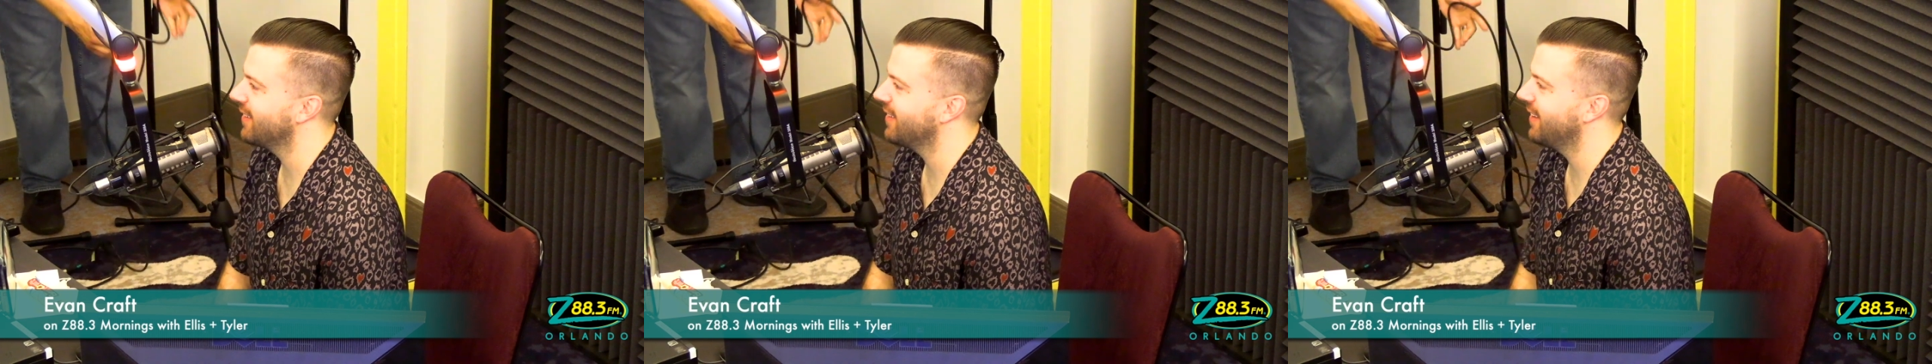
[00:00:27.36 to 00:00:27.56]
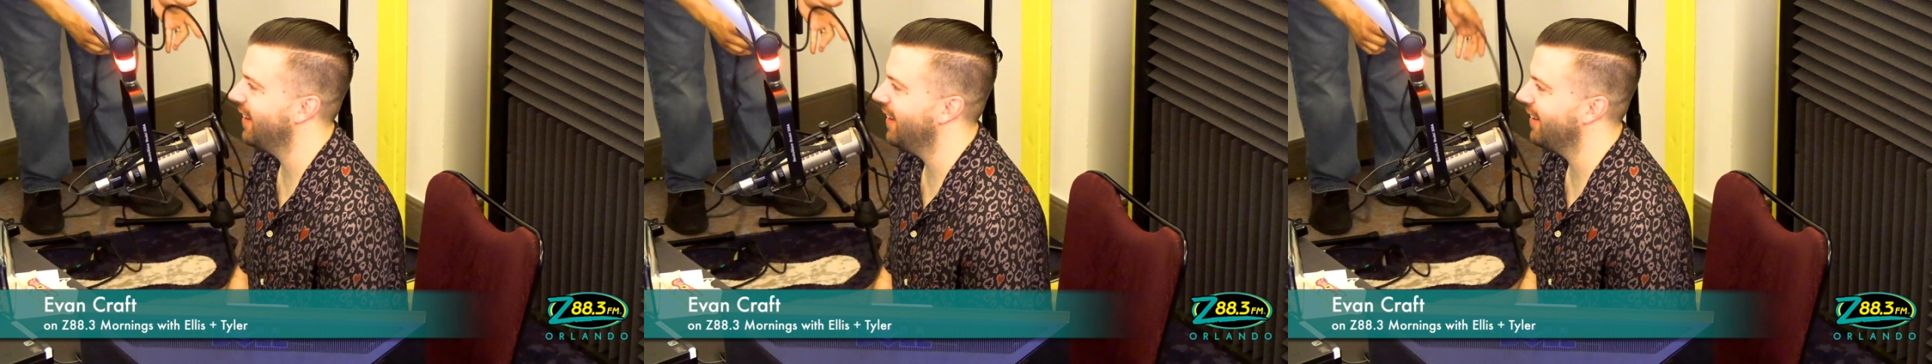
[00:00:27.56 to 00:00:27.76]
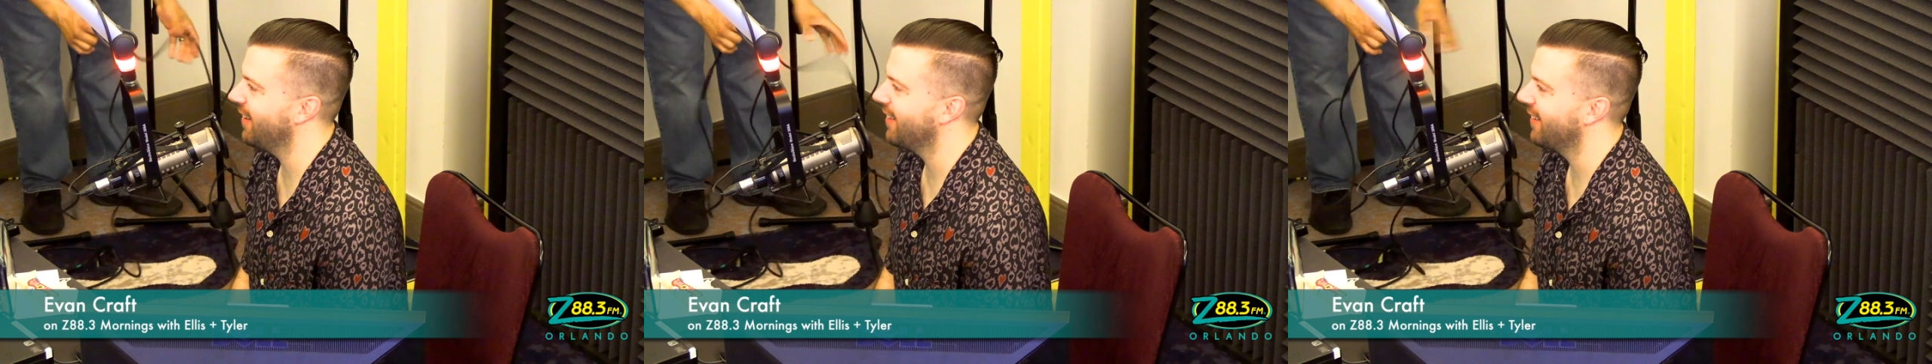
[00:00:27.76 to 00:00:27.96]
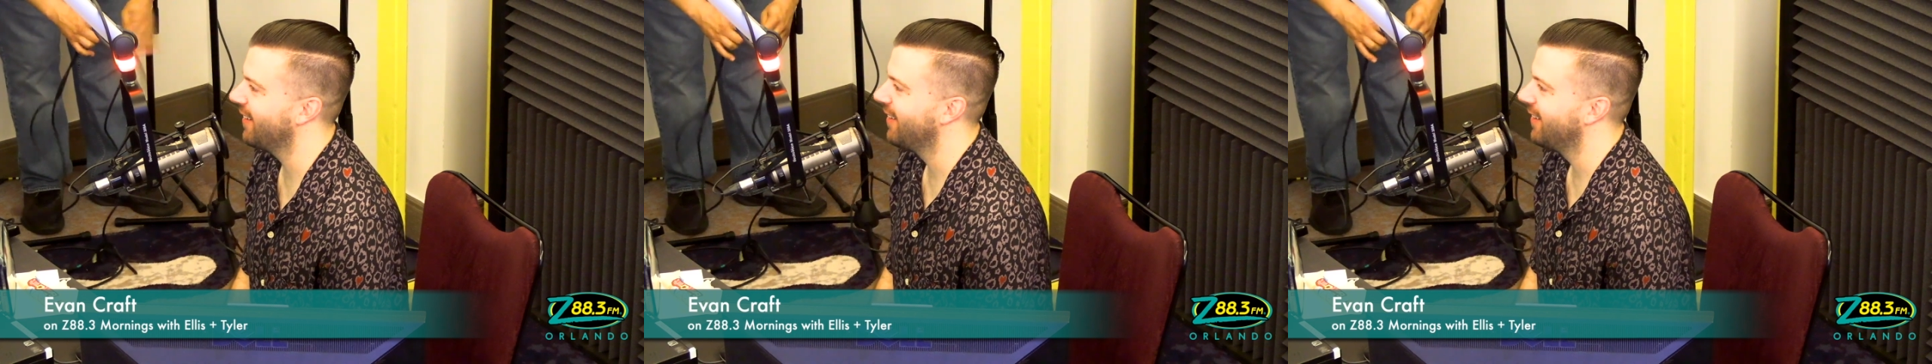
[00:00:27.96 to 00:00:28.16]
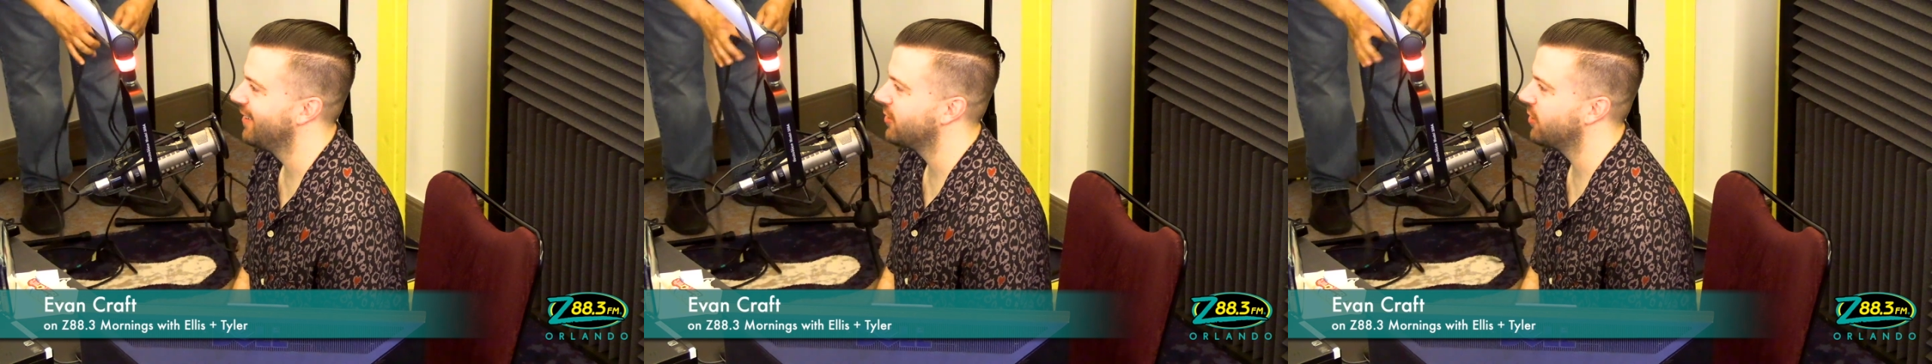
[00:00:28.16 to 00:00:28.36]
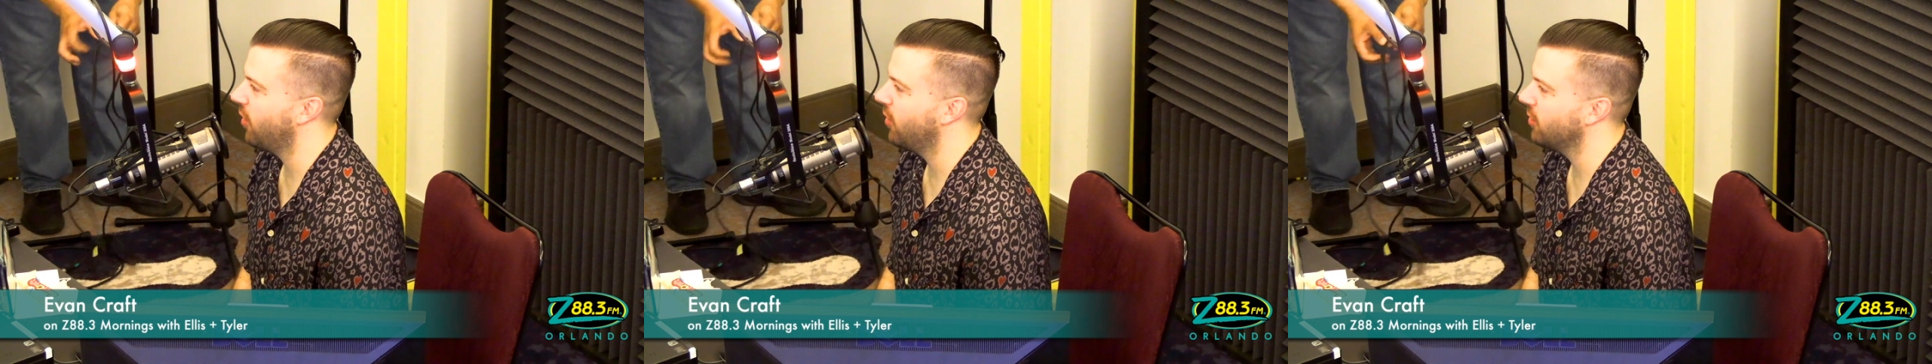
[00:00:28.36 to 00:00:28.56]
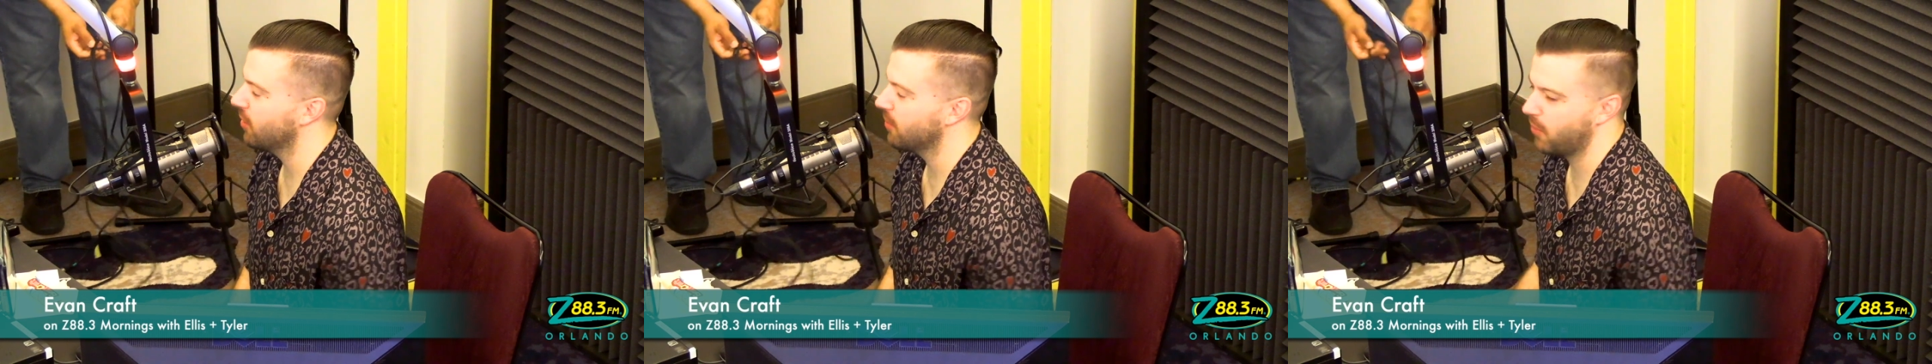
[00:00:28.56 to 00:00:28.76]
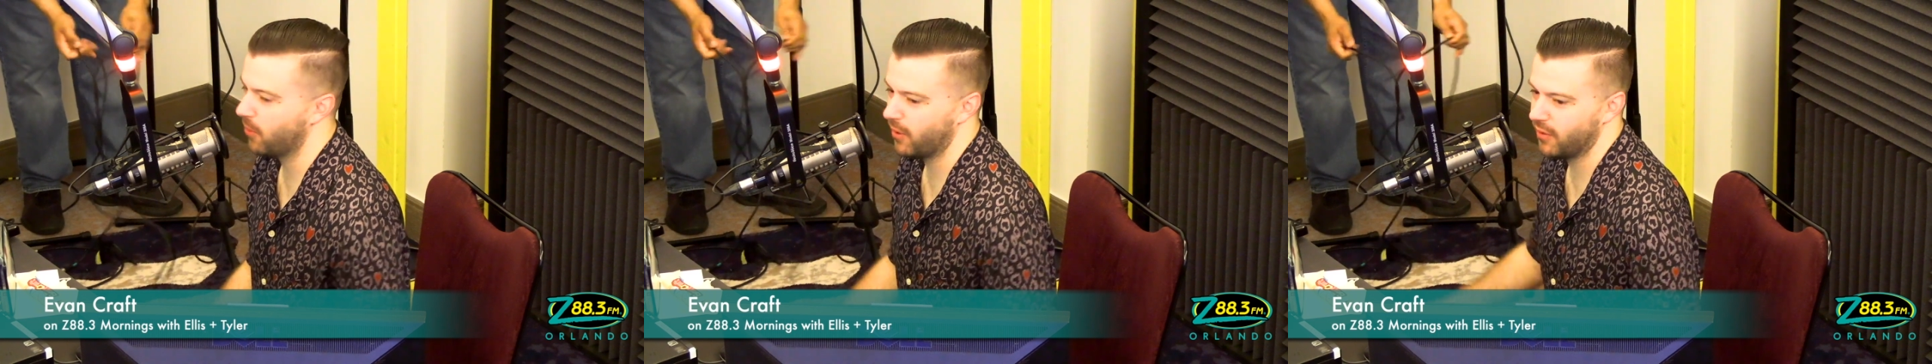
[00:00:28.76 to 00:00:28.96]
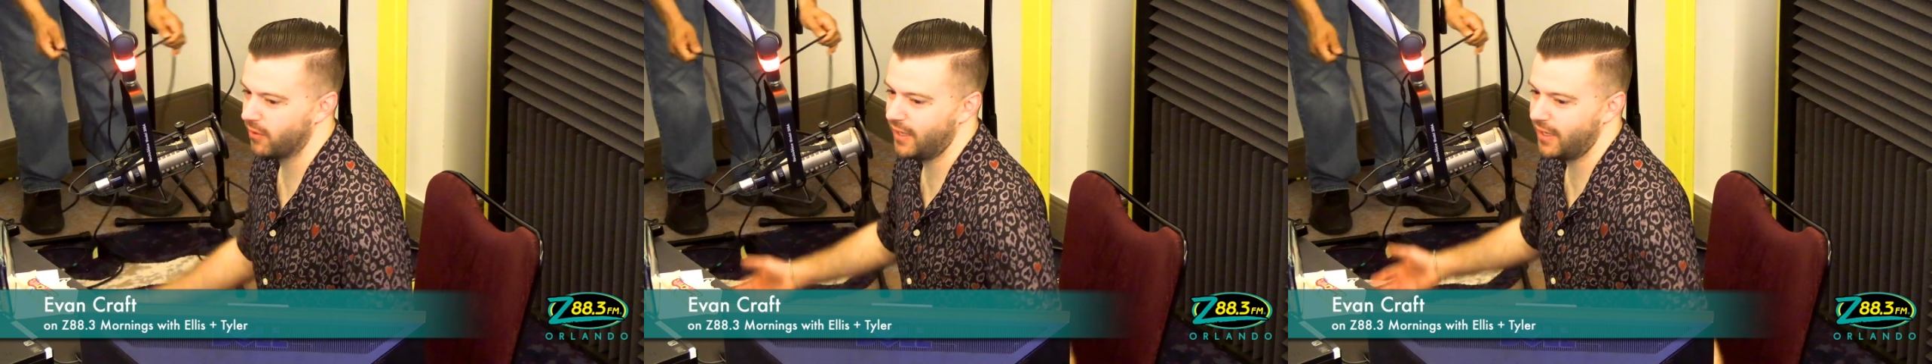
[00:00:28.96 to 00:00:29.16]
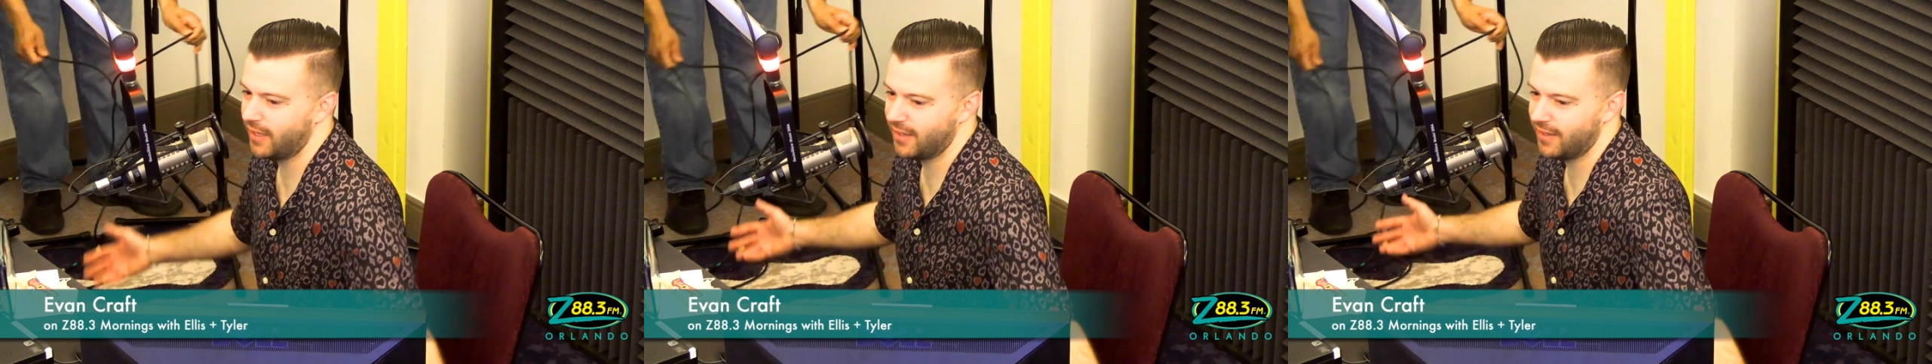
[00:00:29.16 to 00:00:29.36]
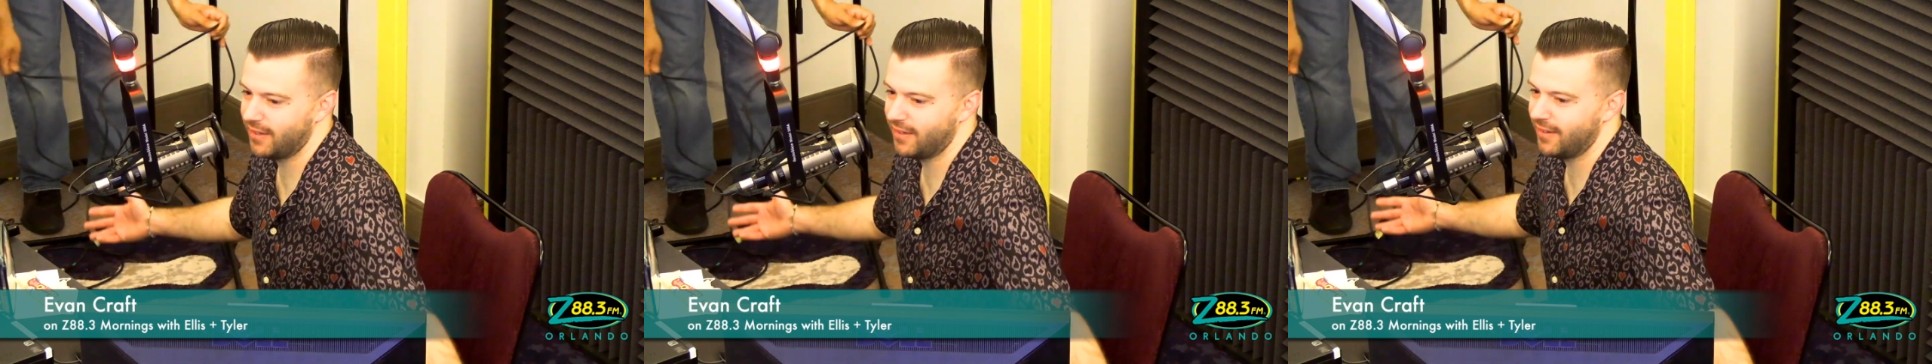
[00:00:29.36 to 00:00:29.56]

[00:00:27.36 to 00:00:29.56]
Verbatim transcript: Yeah to all our Puerto Rican